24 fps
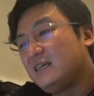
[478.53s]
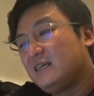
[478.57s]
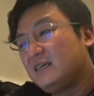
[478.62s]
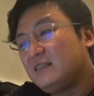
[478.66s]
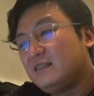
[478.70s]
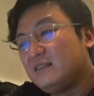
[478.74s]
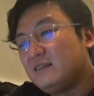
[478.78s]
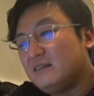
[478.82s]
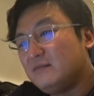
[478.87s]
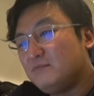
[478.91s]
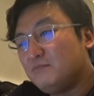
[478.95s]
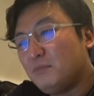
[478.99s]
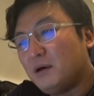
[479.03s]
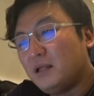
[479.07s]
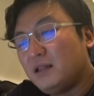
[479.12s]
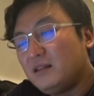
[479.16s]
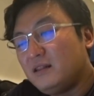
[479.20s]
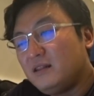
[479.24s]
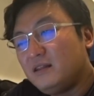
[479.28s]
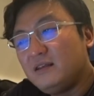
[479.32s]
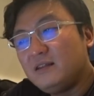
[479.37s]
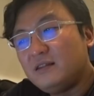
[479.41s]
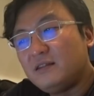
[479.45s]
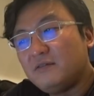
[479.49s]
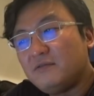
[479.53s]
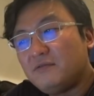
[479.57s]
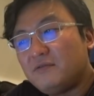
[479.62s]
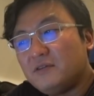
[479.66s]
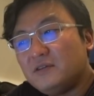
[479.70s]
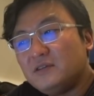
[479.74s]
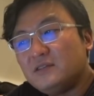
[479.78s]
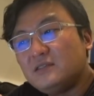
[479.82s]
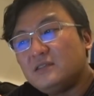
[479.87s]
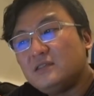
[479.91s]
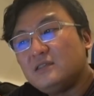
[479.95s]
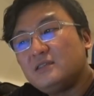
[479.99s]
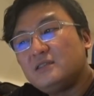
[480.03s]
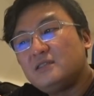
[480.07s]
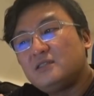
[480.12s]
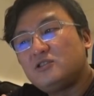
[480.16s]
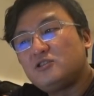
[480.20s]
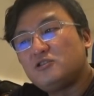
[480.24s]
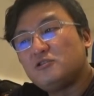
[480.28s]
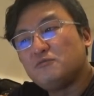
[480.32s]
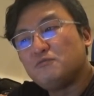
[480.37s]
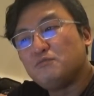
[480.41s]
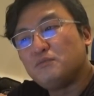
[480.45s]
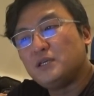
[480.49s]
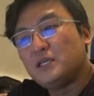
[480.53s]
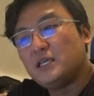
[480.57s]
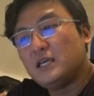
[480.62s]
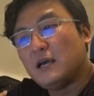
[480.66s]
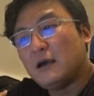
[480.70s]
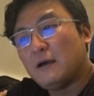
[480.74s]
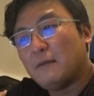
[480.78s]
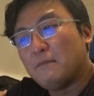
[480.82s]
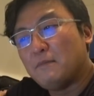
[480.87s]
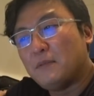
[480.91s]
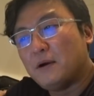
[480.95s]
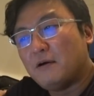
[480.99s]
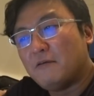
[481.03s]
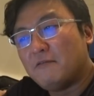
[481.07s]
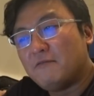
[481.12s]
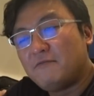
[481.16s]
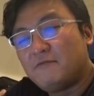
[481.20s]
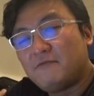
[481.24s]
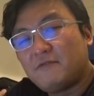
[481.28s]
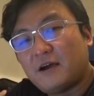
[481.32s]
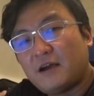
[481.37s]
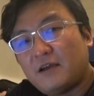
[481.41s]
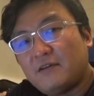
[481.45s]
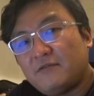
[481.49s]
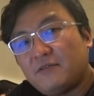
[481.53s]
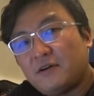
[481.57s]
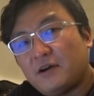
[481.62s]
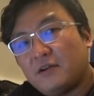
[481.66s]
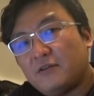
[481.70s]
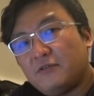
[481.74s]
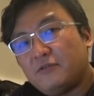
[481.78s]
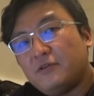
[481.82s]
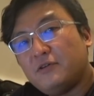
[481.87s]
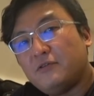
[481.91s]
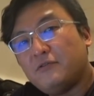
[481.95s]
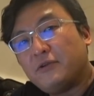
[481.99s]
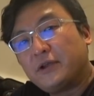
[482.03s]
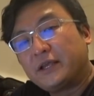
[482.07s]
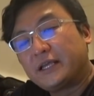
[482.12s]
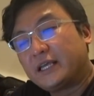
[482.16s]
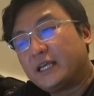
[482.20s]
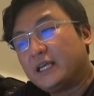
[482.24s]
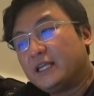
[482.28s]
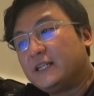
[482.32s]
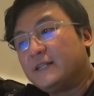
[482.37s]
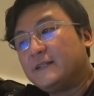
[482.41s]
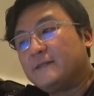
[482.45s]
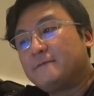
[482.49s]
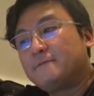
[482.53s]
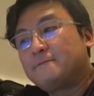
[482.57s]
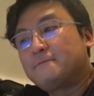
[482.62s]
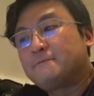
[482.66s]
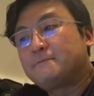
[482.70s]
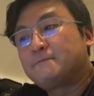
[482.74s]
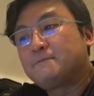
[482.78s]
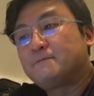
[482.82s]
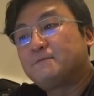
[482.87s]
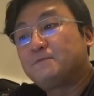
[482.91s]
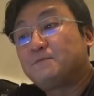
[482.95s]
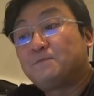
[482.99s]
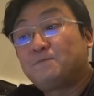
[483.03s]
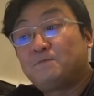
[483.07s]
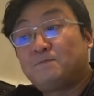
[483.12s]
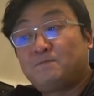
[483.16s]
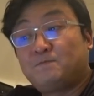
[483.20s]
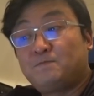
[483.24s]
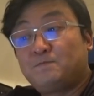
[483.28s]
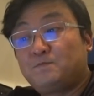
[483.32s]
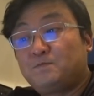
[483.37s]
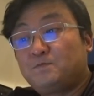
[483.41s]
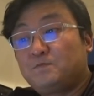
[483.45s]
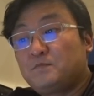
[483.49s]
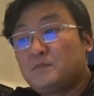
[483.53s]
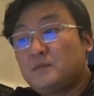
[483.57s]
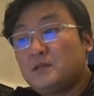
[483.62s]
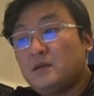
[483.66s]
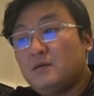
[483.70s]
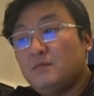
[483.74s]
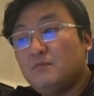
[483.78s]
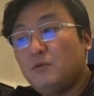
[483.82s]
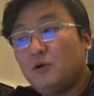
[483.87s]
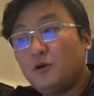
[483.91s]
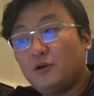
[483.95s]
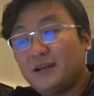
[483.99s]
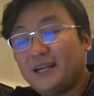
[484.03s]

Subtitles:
the monthly differences should be about 500 ringgit, more or